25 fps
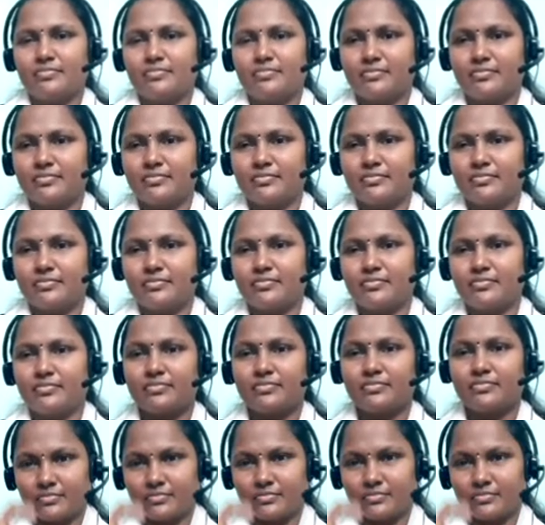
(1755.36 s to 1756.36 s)

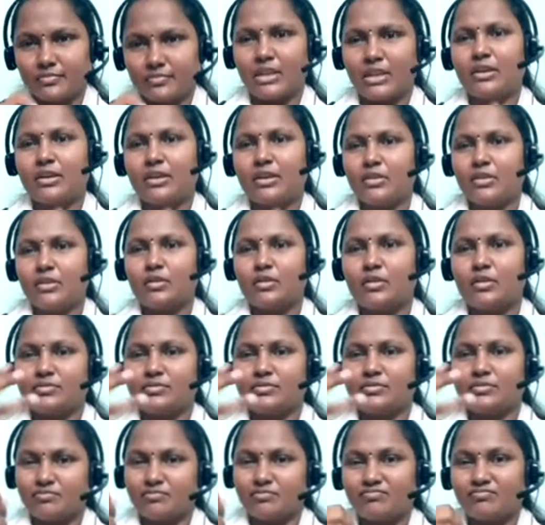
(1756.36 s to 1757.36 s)

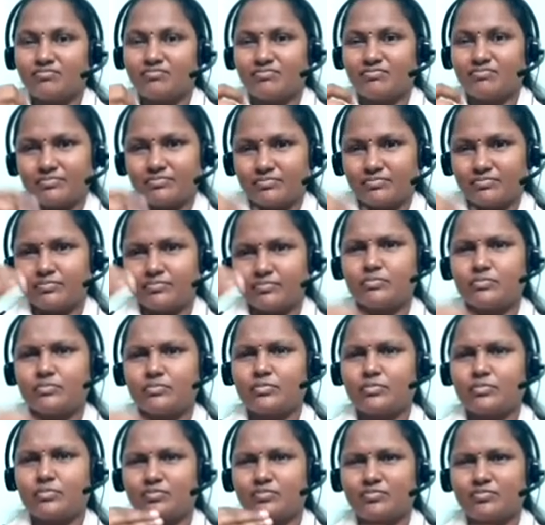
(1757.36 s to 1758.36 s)

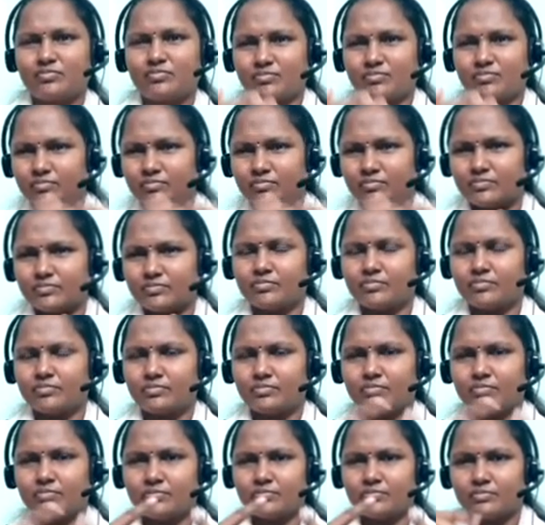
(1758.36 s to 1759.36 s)

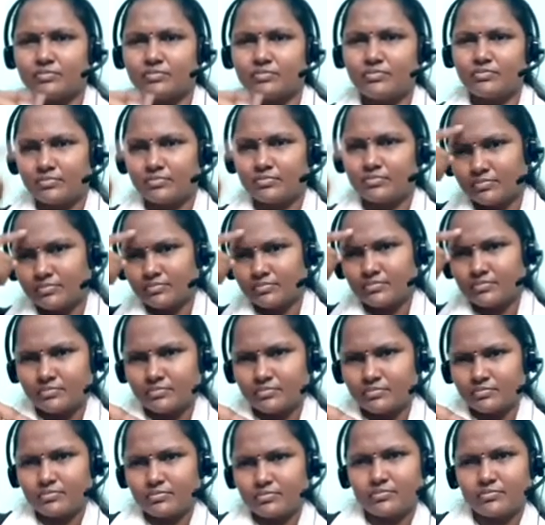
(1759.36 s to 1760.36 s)

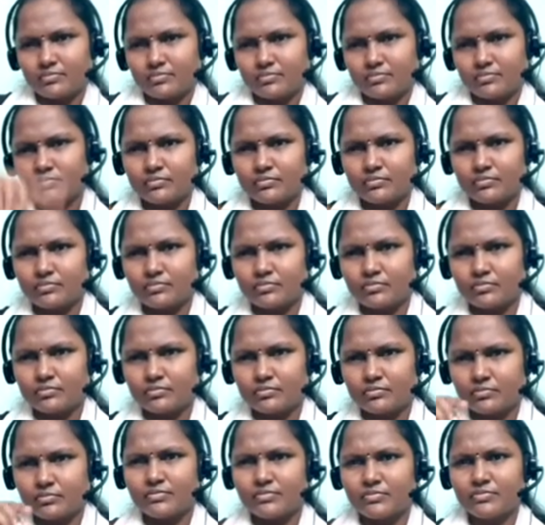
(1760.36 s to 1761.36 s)

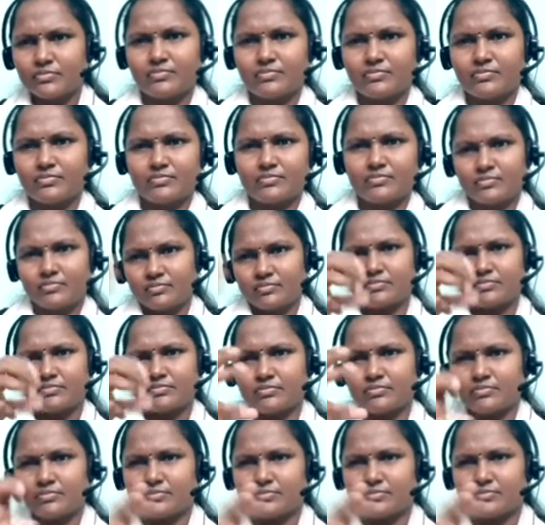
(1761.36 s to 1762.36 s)

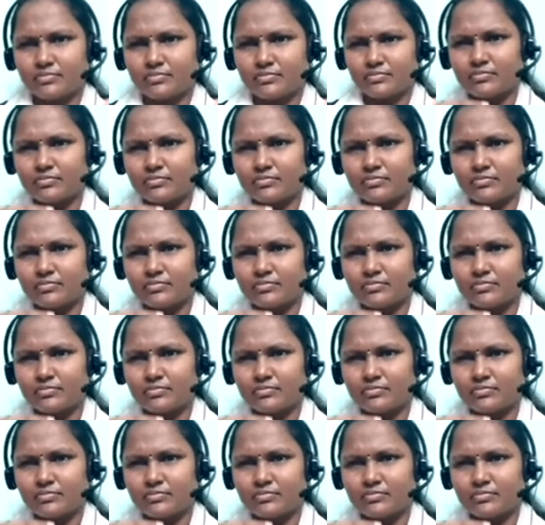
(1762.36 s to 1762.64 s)
The person shown says nothing.